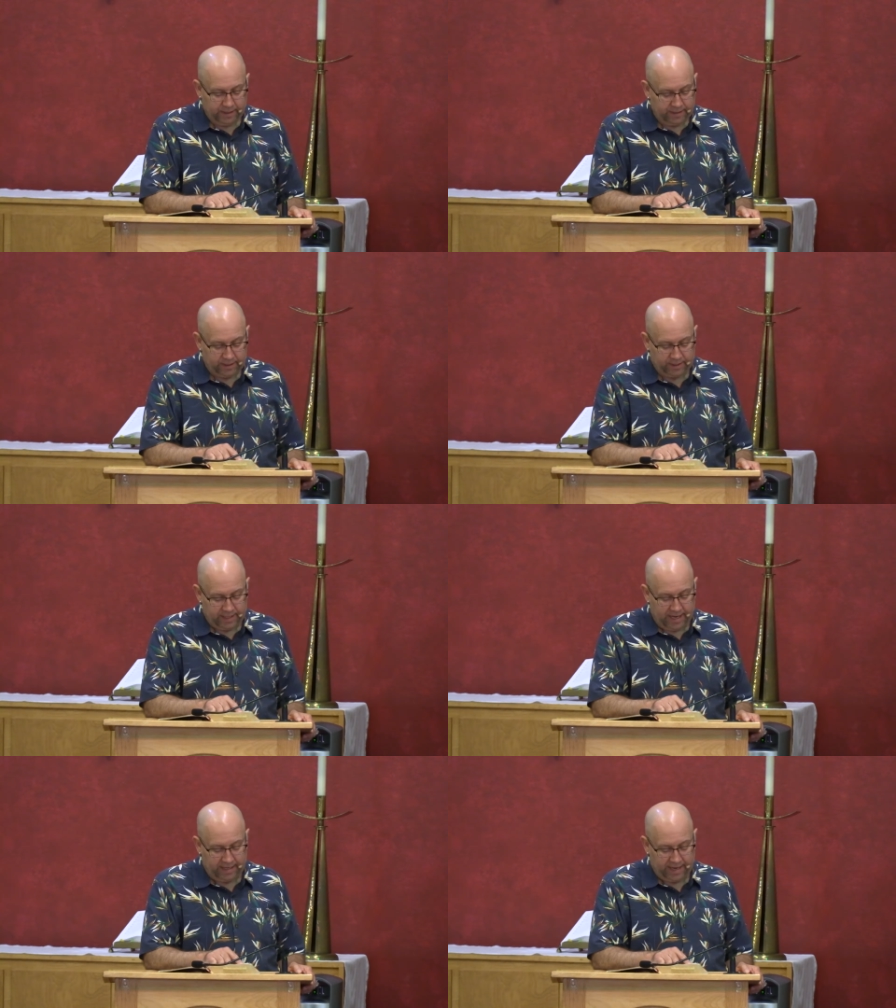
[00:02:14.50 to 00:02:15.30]
does
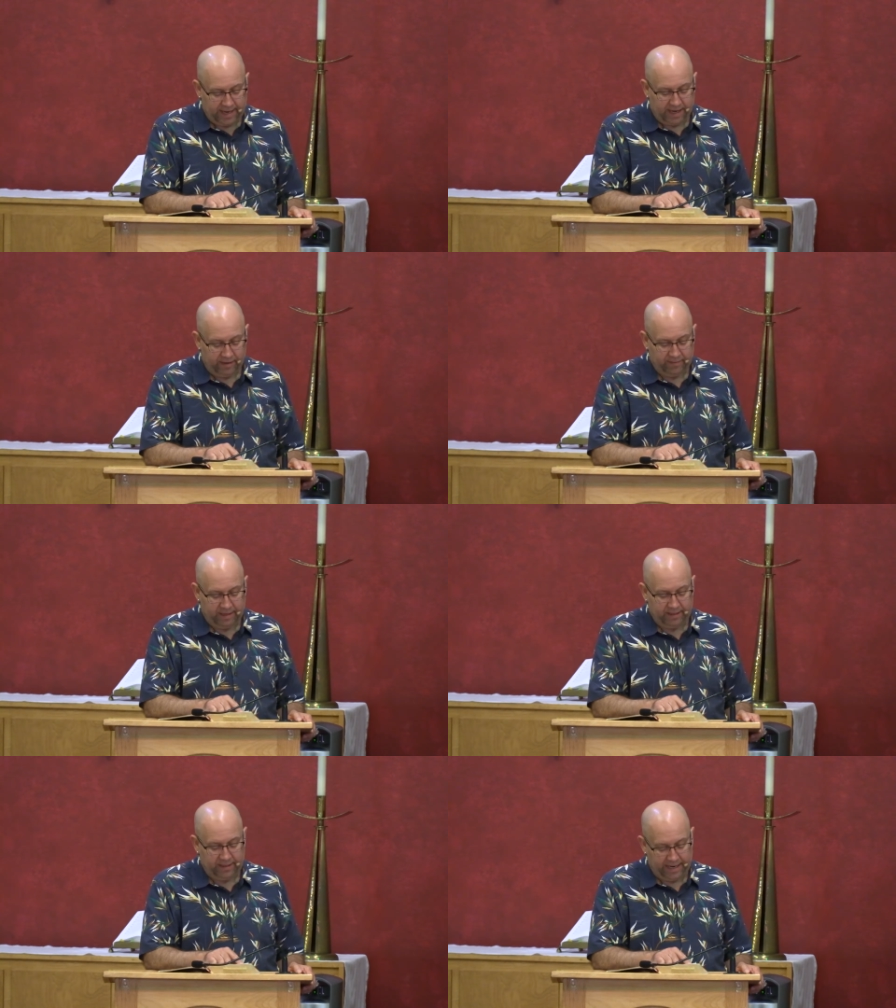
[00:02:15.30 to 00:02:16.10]
not have
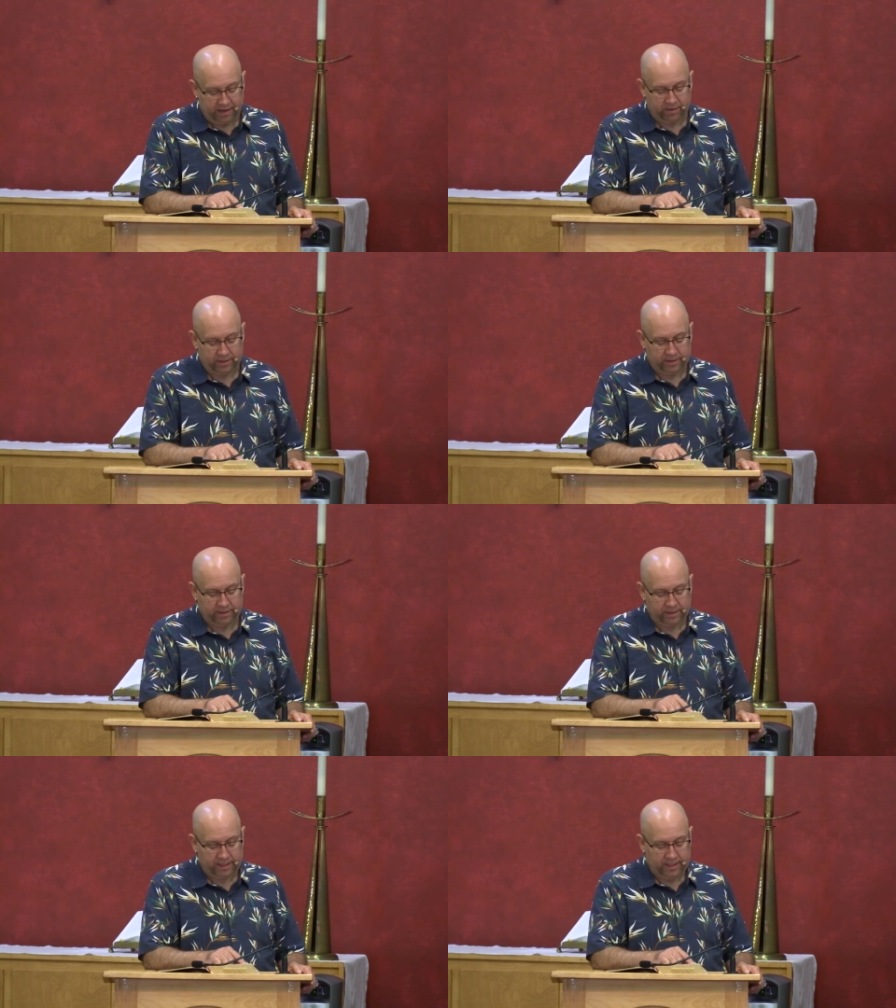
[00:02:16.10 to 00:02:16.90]
an
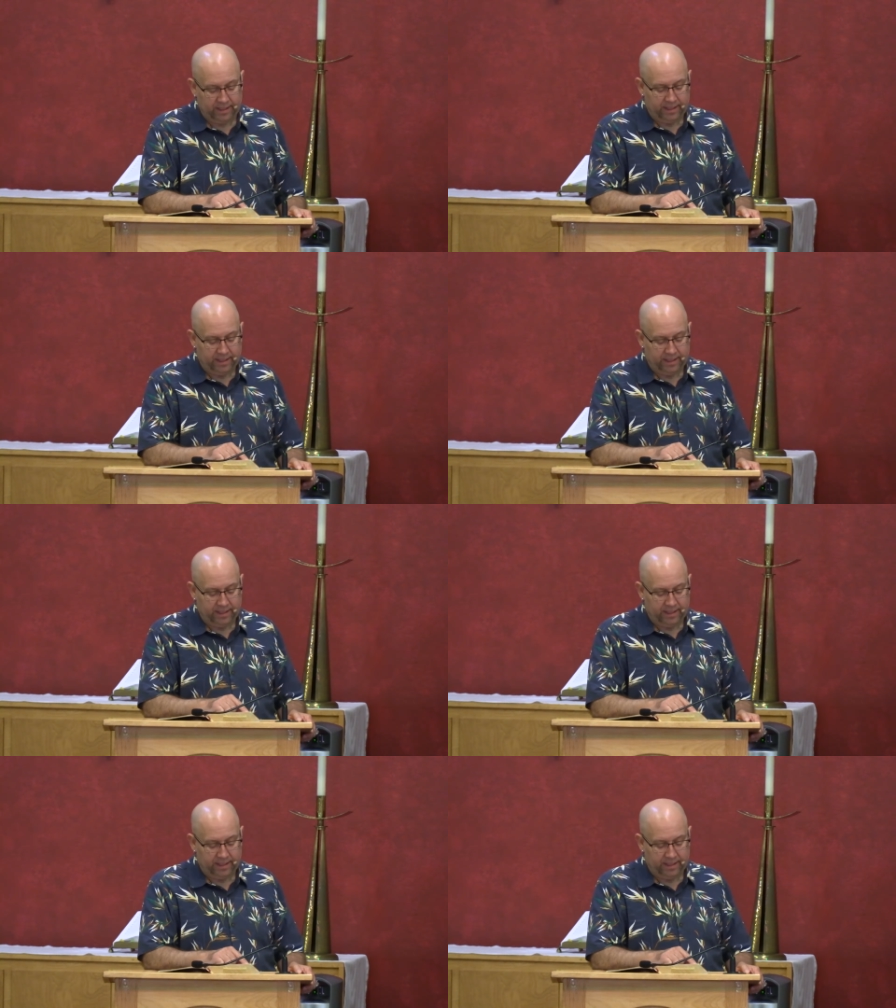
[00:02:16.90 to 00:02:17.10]
inheritance